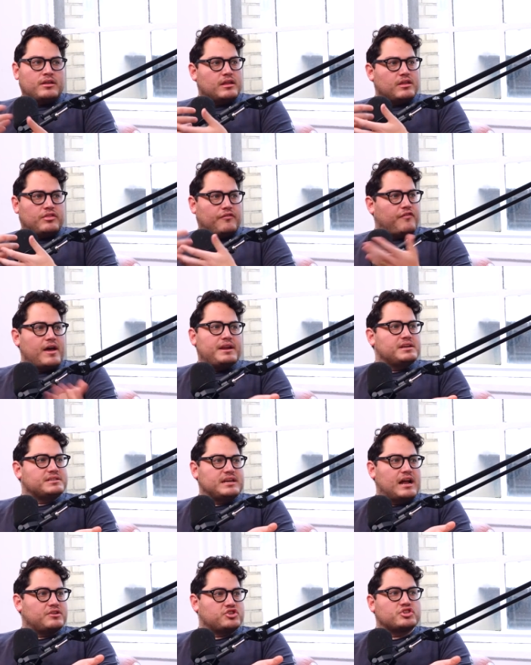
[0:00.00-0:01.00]
the fight is
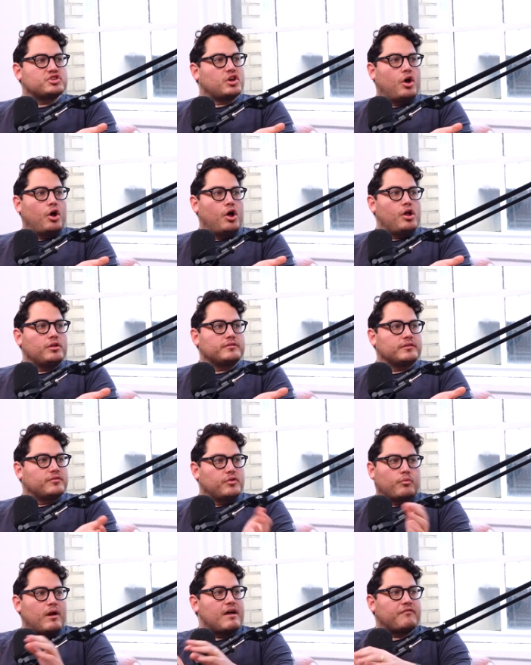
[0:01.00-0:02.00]
not just called. The
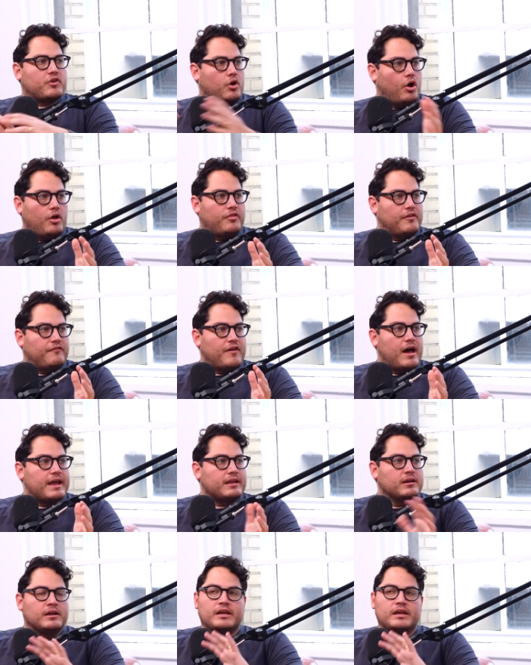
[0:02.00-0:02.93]
ref called the fight.